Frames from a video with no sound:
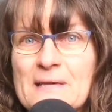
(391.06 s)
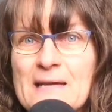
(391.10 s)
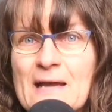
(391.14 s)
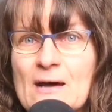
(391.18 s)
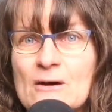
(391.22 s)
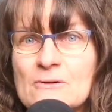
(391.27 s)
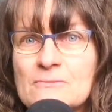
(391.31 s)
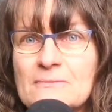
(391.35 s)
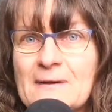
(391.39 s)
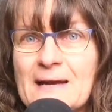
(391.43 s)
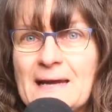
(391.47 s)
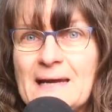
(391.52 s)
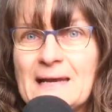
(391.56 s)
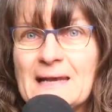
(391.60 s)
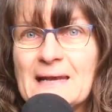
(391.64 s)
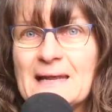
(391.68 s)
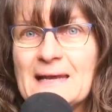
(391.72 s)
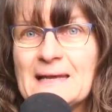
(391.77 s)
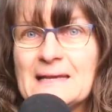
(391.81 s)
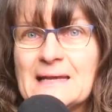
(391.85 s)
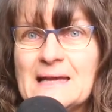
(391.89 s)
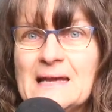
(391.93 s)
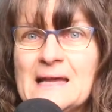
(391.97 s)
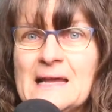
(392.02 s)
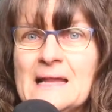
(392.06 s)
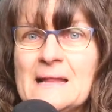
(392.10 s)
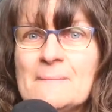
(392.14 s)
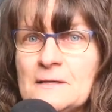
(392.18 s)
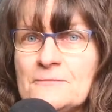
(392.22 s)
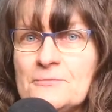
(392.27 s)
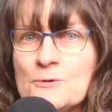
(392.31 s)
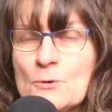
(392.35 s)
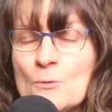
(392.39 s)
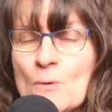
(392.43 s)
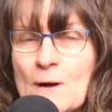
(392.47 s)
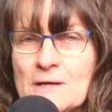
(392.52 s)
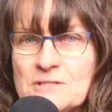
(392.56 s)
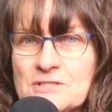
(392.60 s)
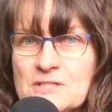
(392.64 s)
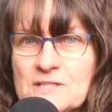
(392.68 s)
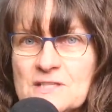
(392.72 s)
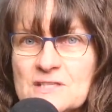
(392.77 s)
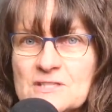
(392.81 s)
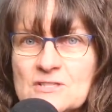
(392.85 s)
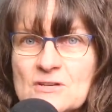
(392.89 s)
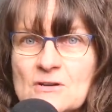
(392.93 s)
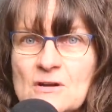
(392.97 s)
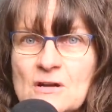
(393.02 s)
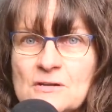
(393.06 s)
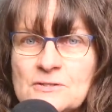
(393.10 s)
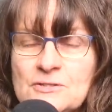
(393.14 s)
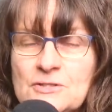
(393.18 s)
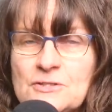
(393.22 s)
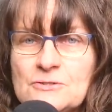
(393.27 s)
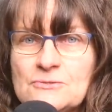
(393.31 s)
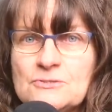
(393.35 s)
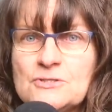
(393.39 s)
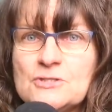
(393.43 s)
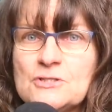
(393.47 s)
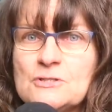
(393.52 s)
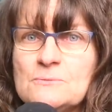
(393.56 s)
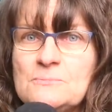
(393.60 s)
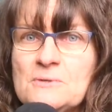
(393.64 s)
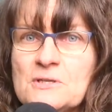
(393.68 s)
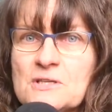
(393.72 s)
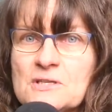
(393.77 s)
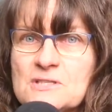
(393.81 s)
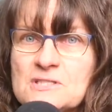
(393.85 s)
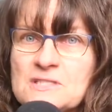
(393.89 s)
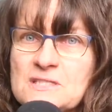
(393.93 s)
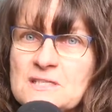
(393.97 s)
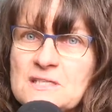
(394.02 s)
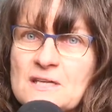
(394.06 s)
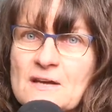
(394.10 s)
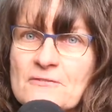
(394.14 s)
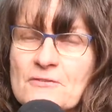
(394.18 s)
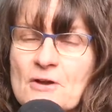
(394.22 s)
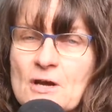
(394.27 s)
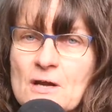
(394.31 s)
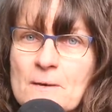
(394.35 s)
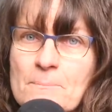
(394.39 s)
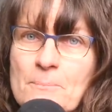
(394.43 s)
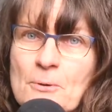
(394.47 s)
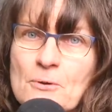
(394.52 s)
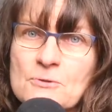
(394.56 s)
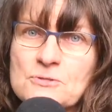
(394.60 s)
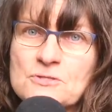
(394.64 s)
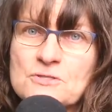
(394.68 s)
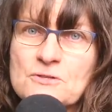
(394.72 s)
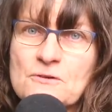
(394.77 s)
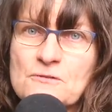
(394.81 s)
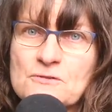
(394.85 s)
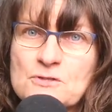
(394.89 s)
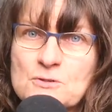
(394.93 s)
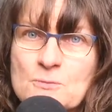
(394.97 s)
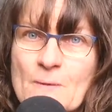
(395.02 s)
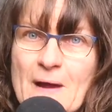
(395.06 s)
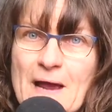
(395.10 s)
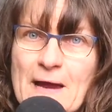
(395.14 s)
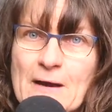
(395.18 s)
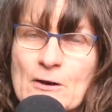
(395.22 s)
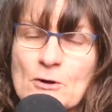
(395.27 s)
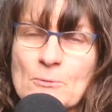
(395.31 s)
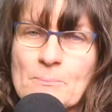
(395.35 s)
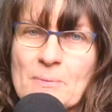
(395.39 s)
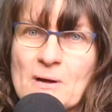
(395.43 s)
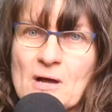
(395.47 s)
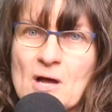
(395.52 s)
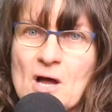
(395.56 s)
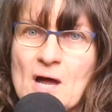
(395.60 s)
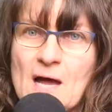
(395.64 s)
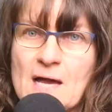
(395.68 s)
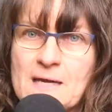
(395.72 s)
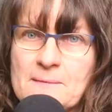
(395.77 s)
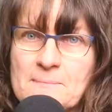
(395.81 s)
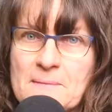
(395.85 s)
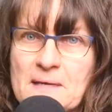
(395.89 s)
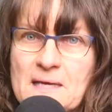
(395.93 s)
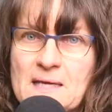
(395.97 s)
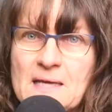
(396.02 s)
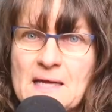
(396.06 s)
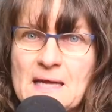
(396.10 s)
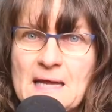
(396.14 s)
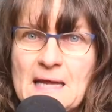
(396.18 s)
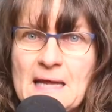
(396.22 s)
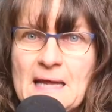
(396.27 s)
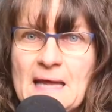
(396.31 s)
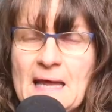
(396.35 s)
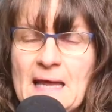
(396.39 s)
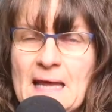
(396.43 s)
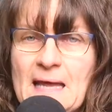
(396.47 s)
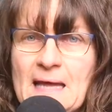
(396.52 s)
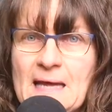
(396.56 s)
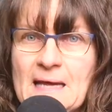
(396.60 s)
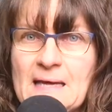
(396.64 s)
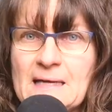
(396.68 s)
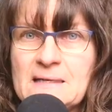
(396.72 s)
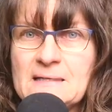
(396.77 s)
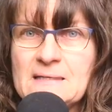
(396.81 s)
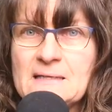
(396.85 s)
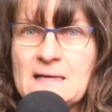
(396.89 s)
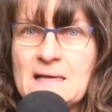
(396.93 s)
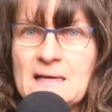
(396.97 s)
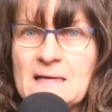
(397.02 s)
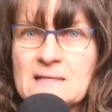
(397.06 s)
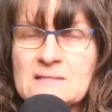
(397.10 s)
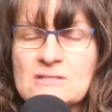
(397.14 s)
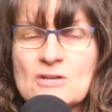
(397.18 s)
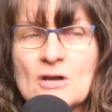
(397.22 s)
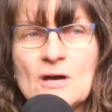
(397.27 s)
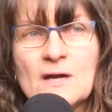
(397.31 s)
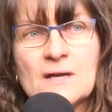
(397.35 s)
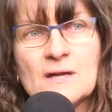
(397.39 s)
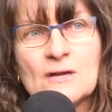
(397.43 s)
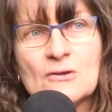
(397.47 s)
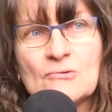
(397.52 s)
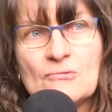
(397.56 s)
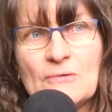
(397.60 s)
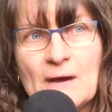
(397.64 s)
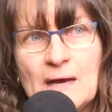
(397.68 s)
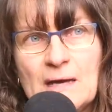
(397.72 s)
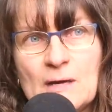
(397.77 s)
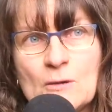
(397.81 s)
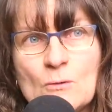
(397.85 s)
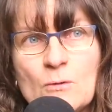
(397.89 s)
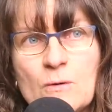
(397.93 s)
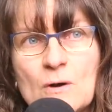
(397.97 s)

me out, right? Like if you're watching this on YouTube, you can see I've got a poster of Swagger behind me and it's got a great